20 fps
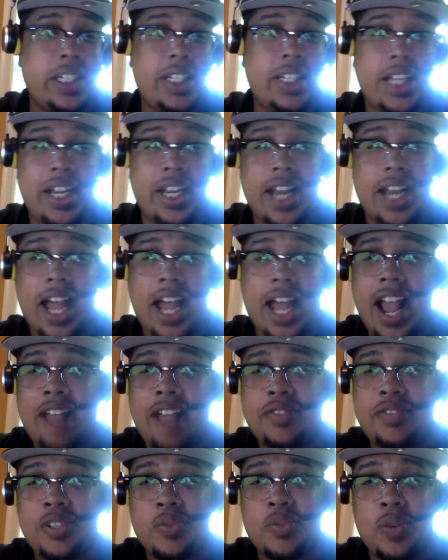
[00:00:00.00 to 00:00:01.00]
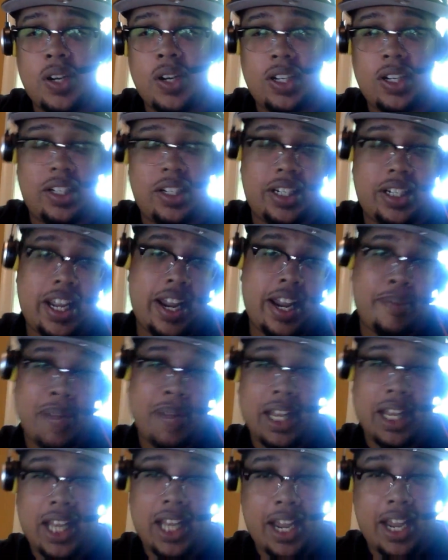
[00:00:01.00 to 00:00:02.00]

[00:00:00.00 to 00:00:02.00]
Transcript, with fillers: and not have to work a day in my life.